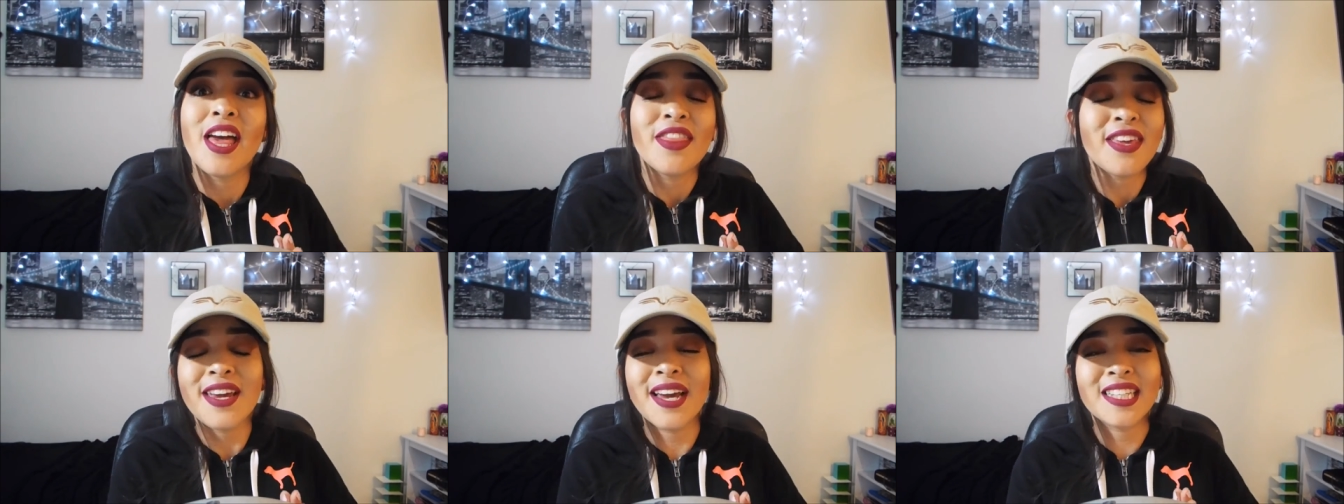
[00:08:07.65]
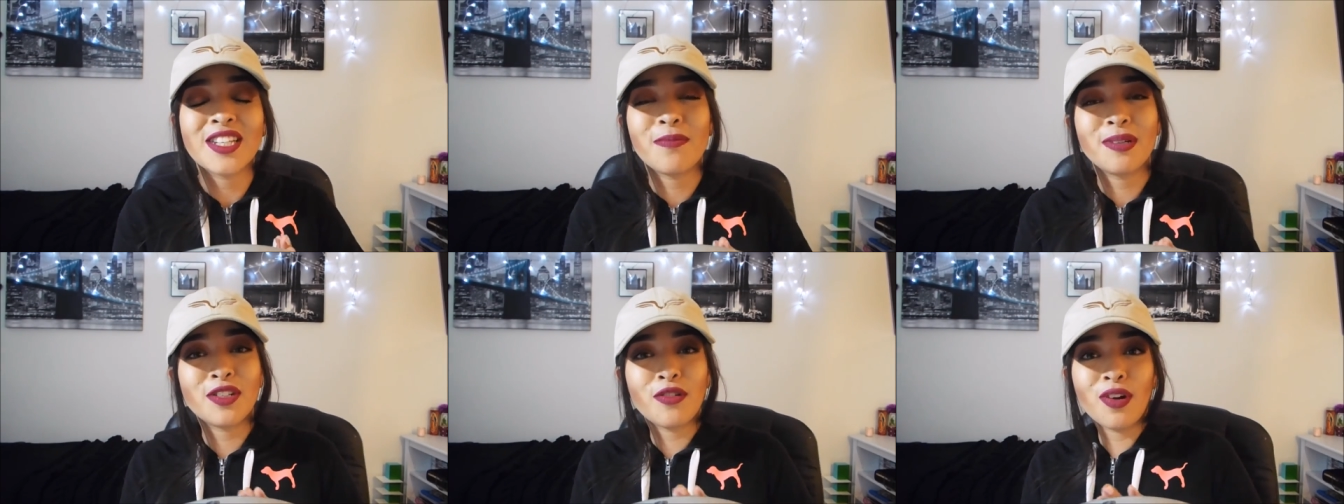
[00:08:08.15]
Thank you guys so
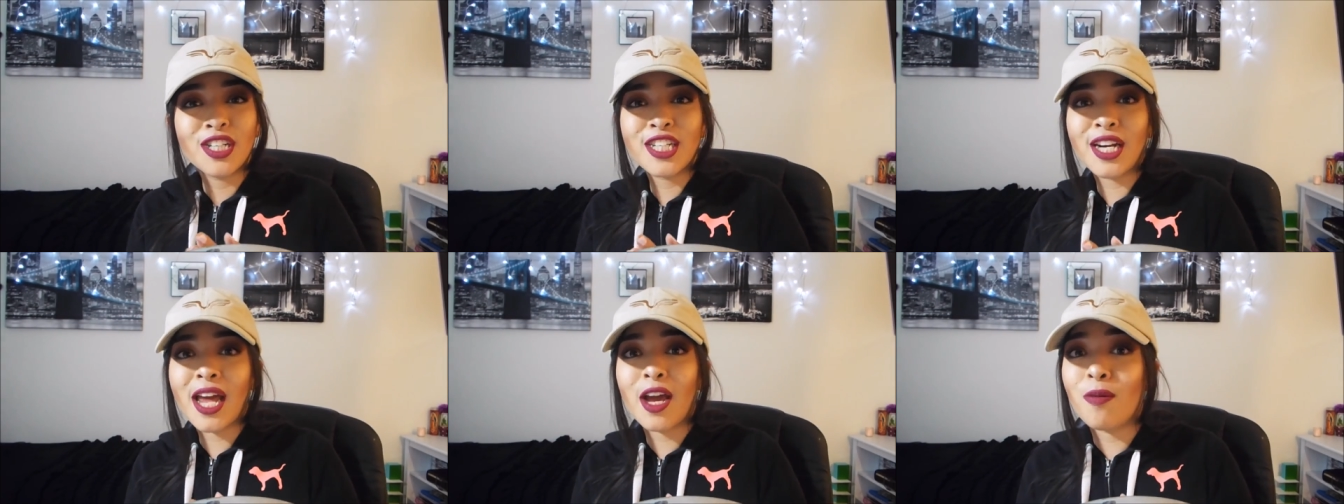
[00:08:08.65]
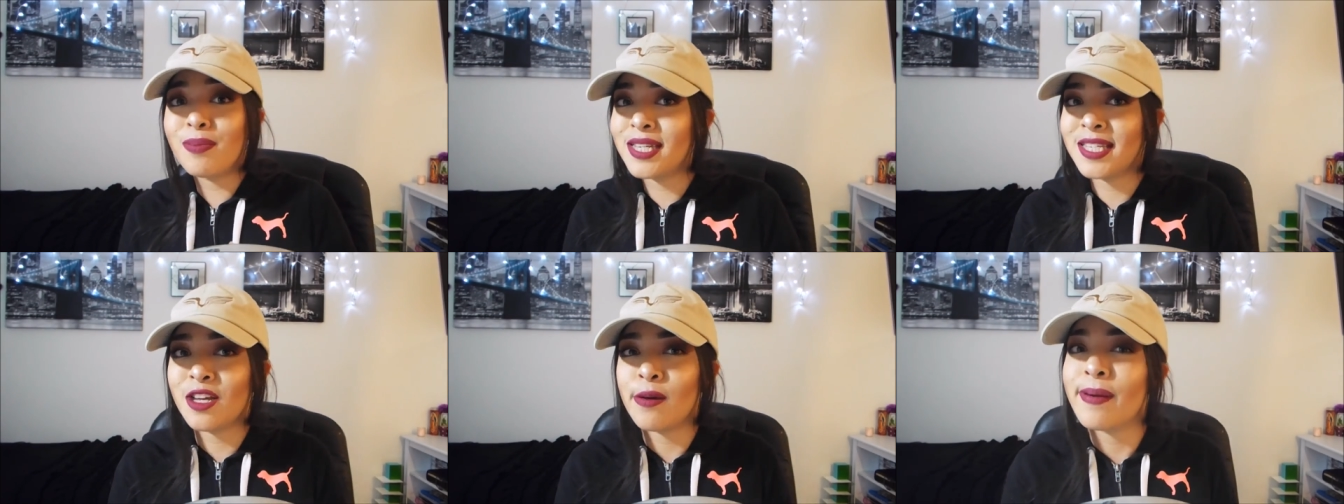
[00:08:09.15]
much for watching, and I hope to
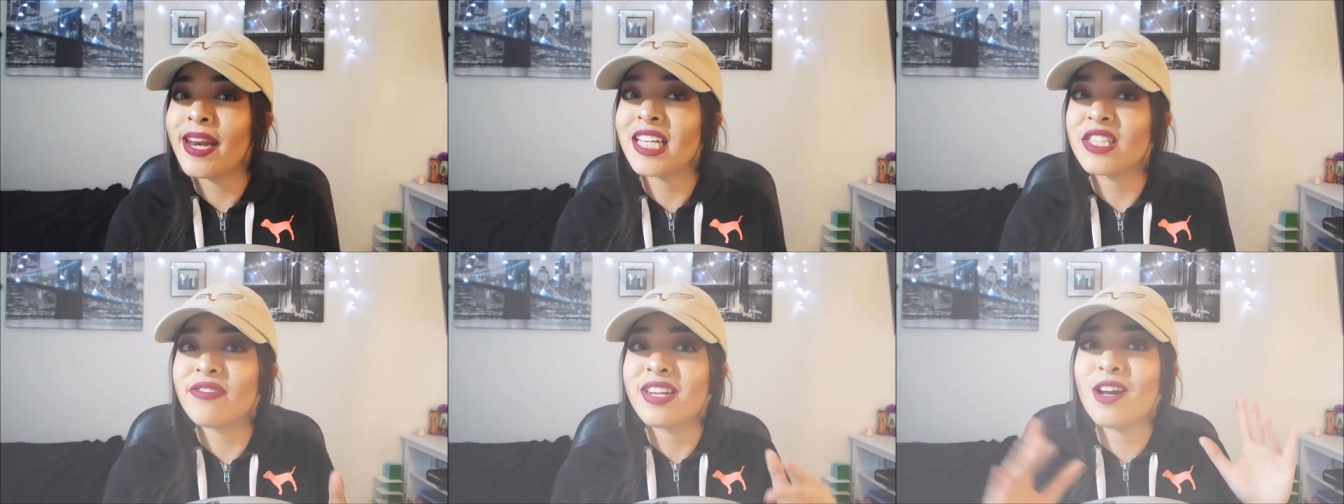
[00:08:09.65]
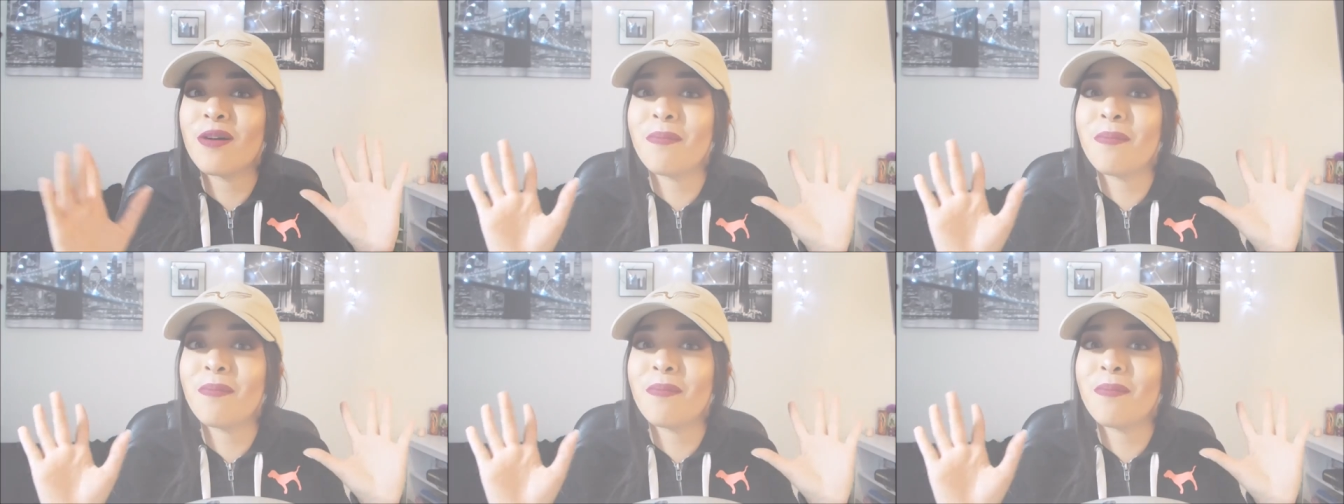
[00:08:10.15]
see you in my next video.